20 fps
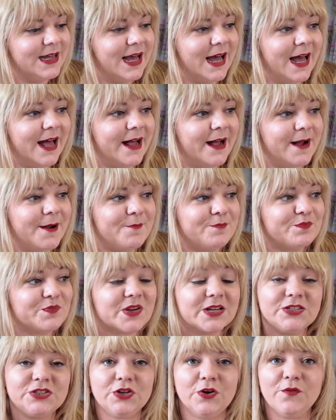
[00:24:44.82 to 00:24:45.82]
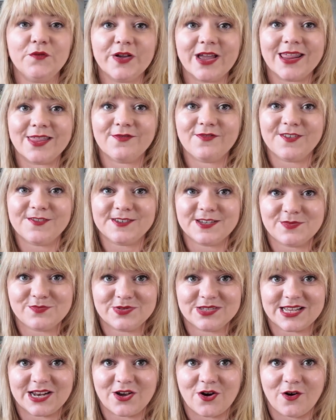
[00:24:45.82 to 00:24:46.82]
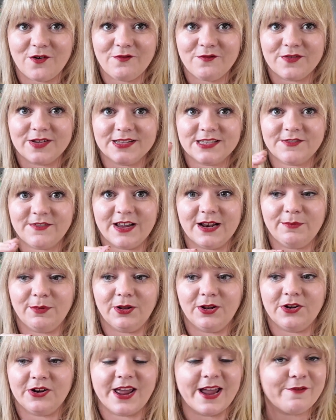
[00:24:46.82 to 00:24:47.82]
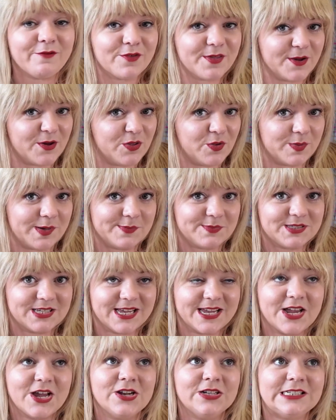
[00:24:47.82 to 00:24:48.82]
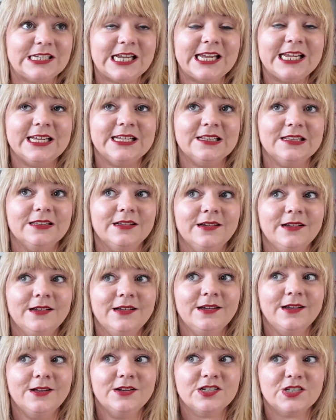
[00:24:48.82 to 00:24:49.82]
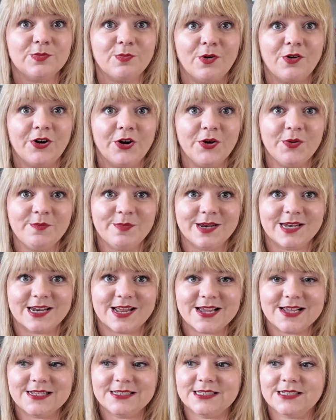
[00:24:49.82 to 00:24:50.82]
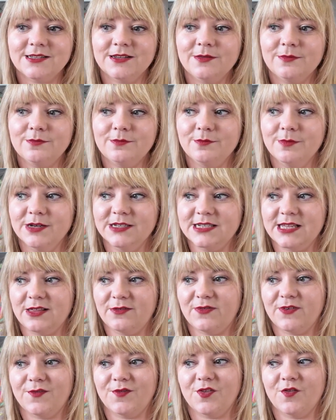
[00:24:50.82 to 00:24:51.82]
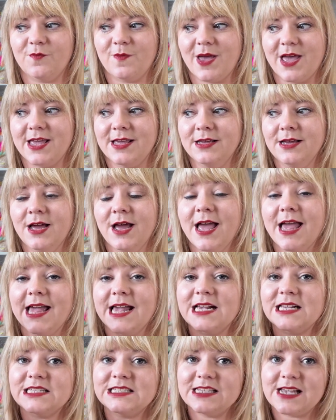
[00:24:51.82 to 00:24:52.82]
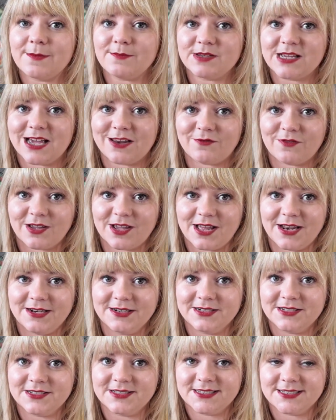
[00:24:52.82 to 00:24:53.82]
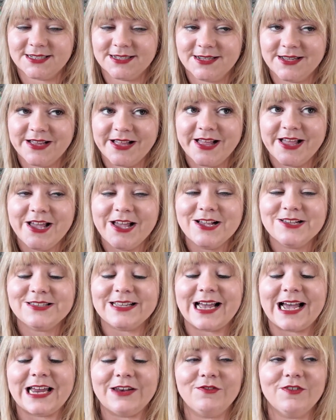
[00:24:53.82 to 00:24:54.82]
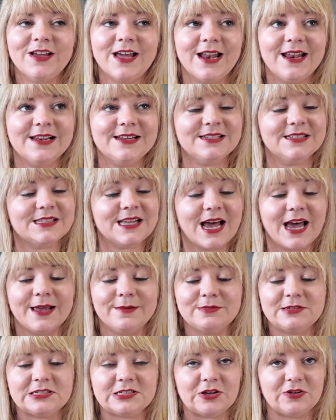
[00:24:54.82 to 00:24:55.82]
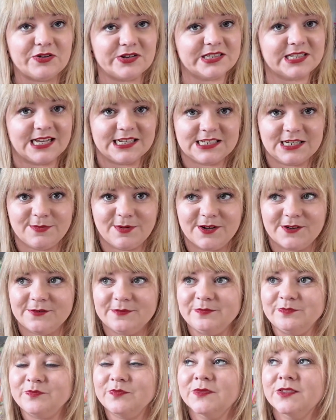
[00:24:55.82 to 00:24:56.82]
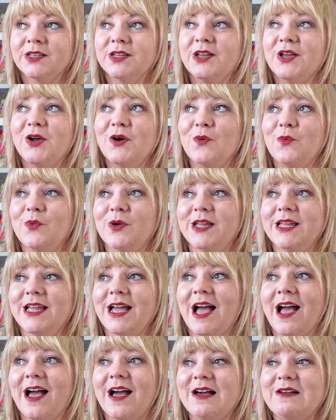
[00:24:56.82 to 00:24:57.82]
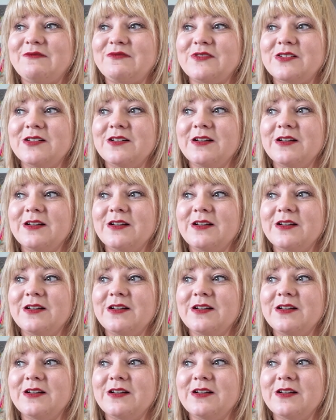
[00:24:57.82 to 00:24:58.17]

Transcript: Don't forget the 15% off is available on everything on the website until tomorrow, midnight, Monday the 5th of May, except advent calendars. So advent calendars I am so excited about. We have